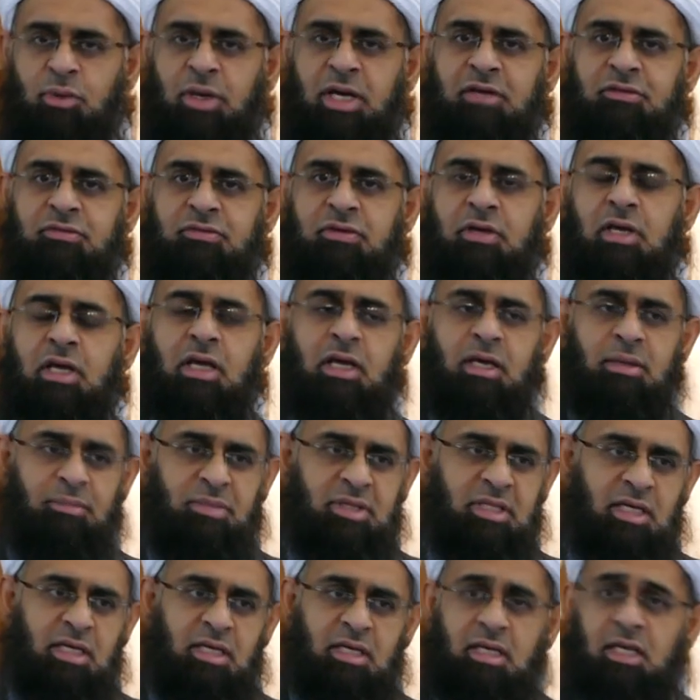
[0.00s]
wife, but
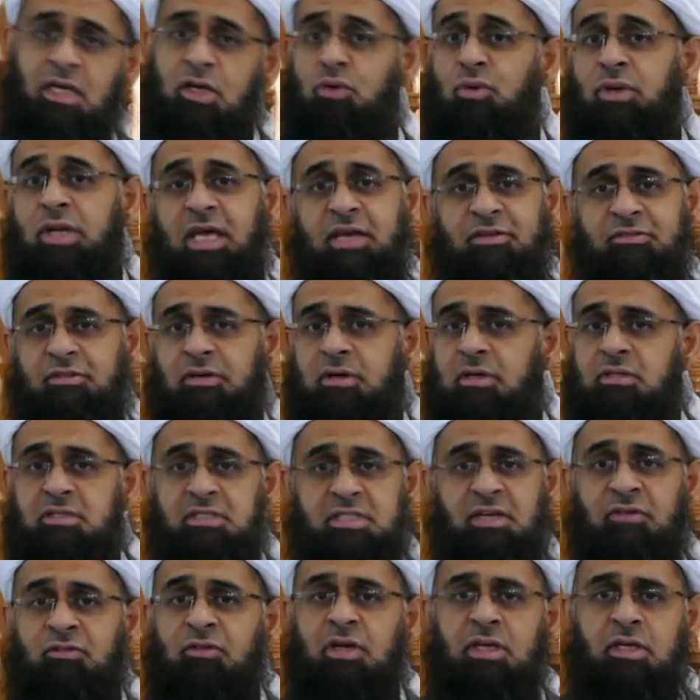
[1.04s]
then they could have
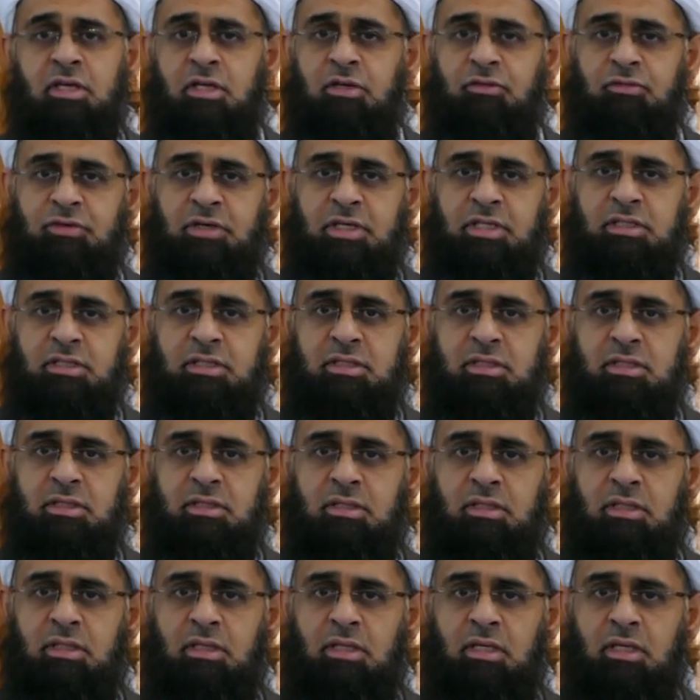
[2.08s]
several girlfriends,
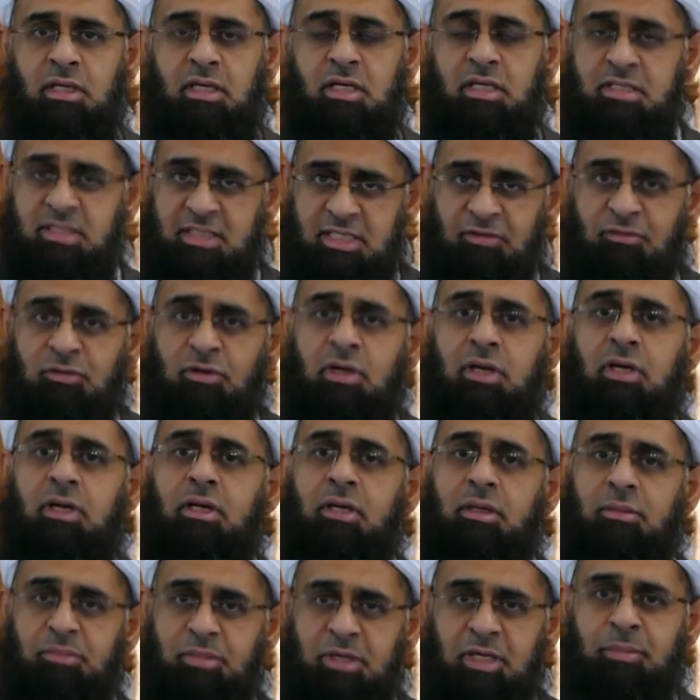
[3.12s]
several
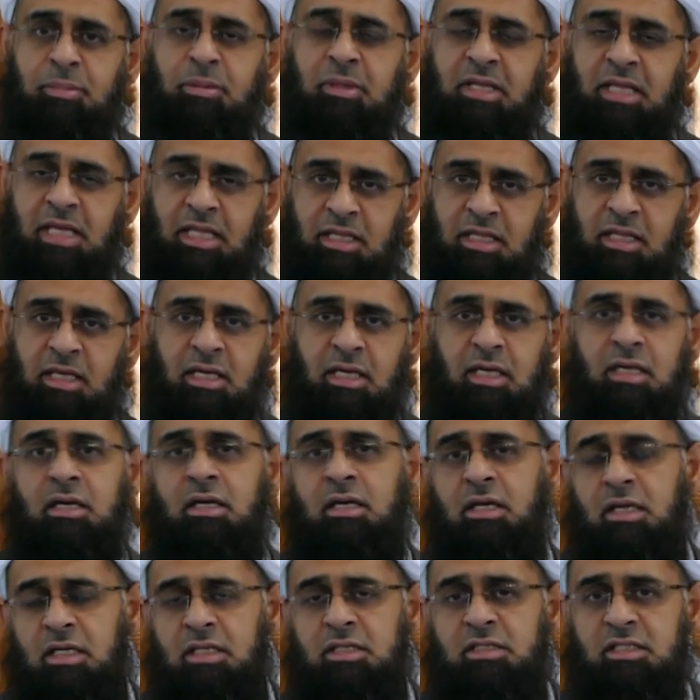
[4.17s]
people that they're
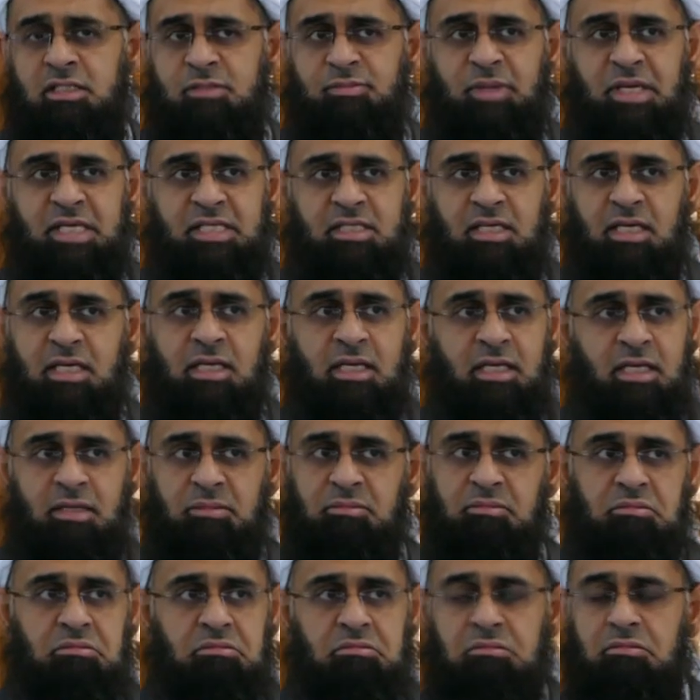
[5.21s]
just basically
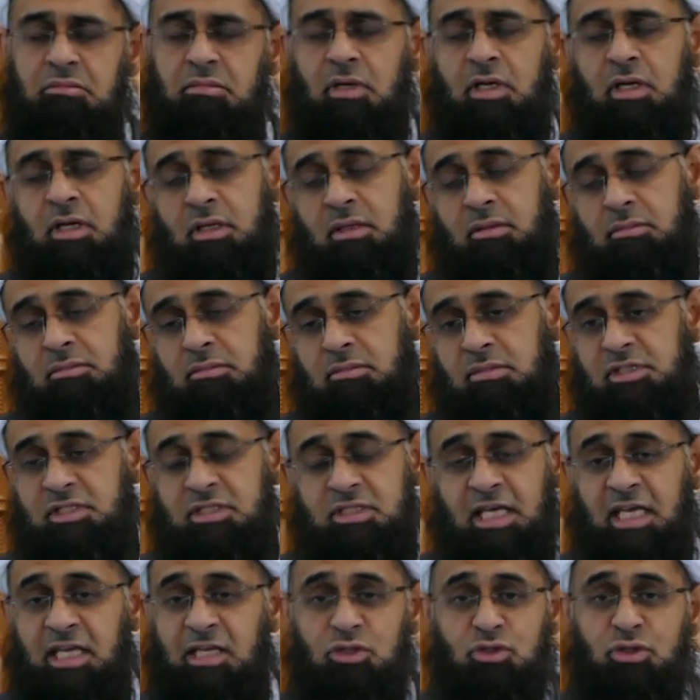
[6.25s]

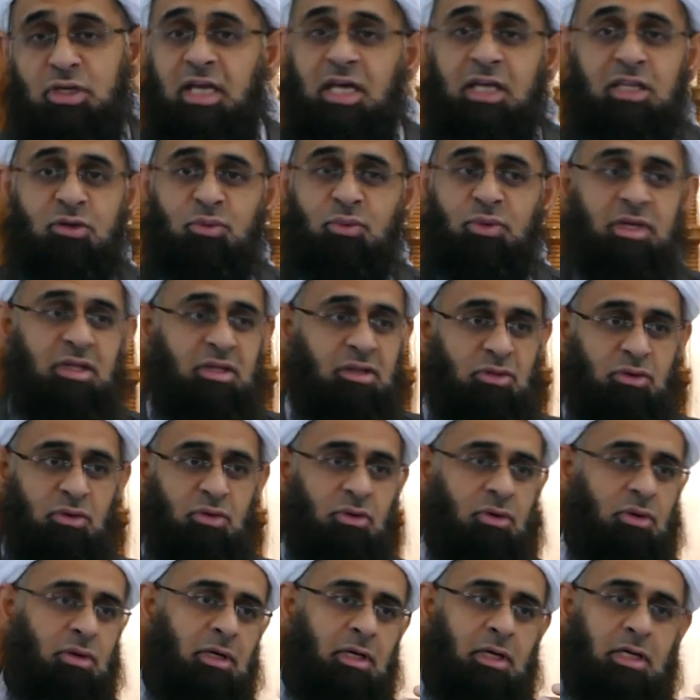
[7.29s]
staying together with
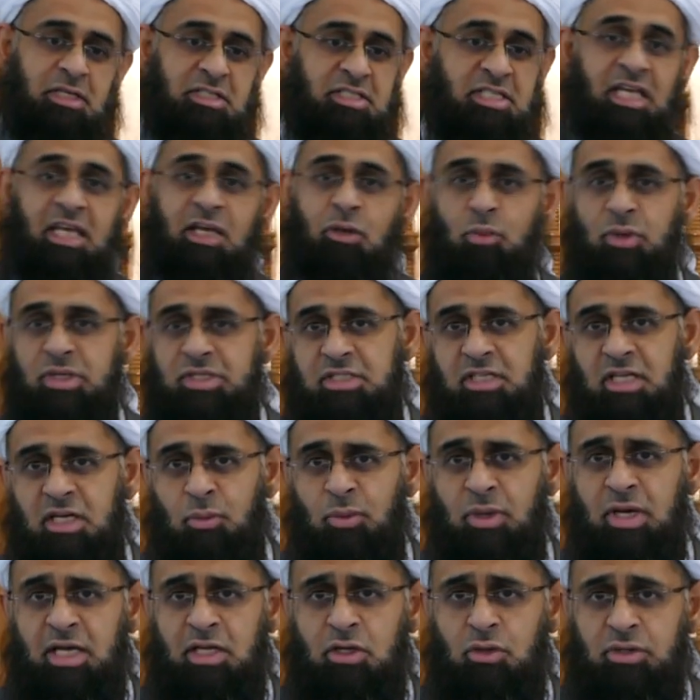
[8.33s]
or seeing once in a
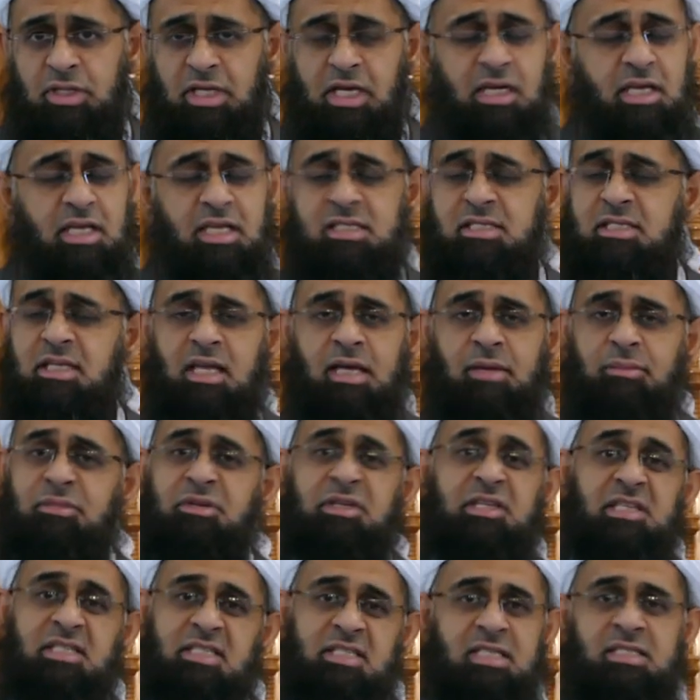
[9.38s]
while or that. Islam,
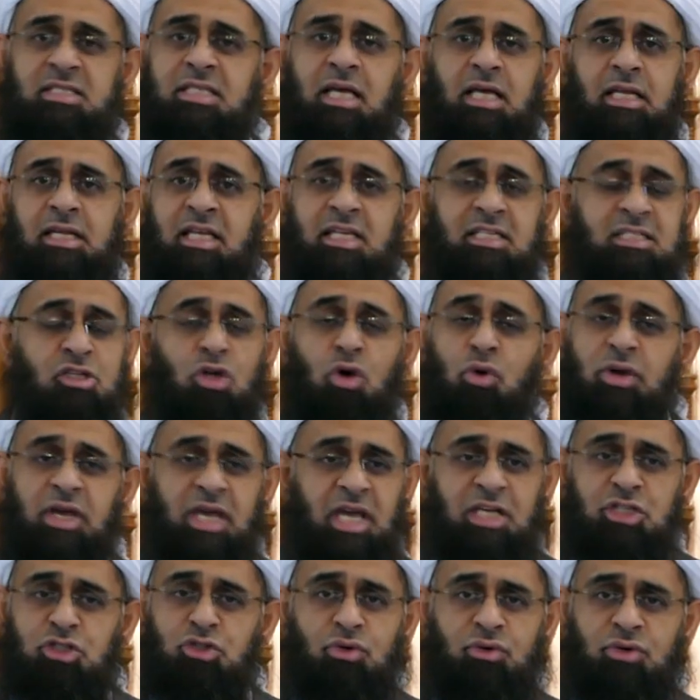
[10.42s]
this is there's no
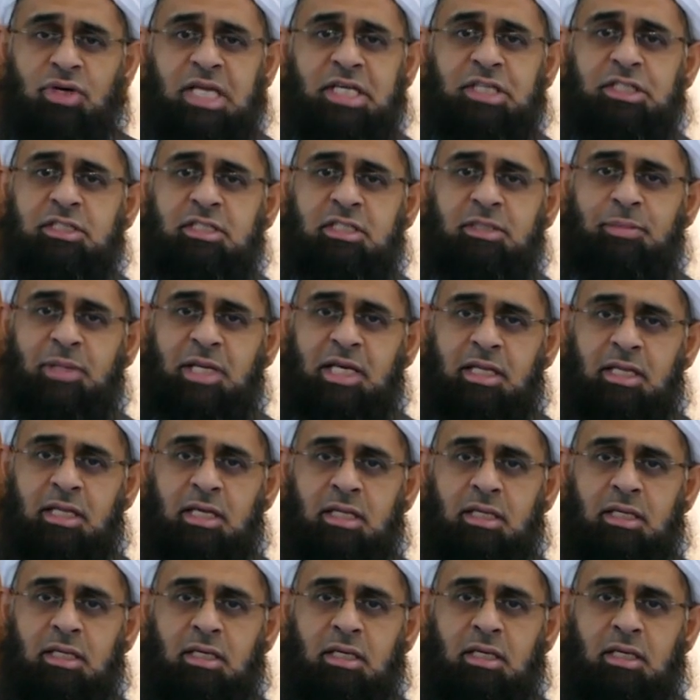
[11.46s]
casual relationship like that,